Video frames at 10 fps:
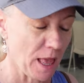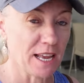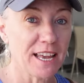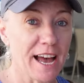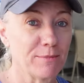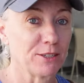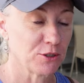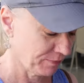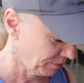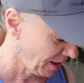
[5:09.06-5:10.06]
and cabbage,
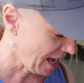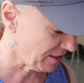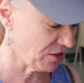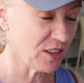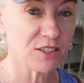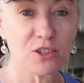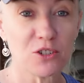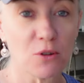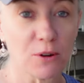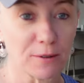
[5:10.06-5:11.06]
and then this
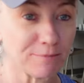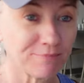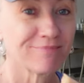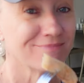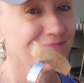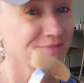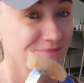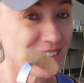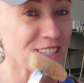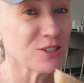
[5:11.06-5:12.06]
is yogurt.
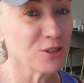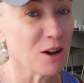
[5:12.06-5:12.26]
That's a good